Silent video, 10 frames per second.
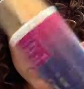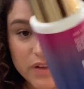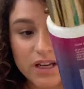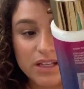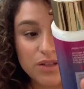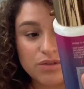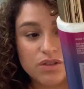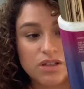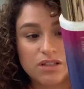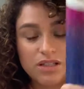then I
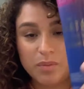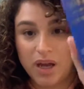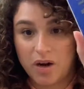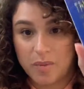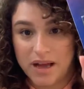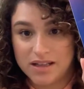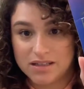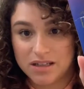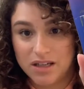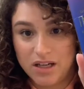used the deep hair
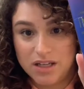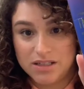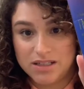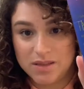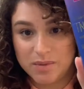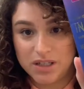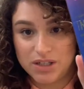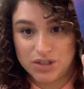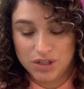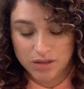mask to deep
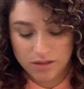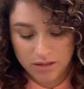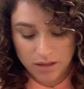condition.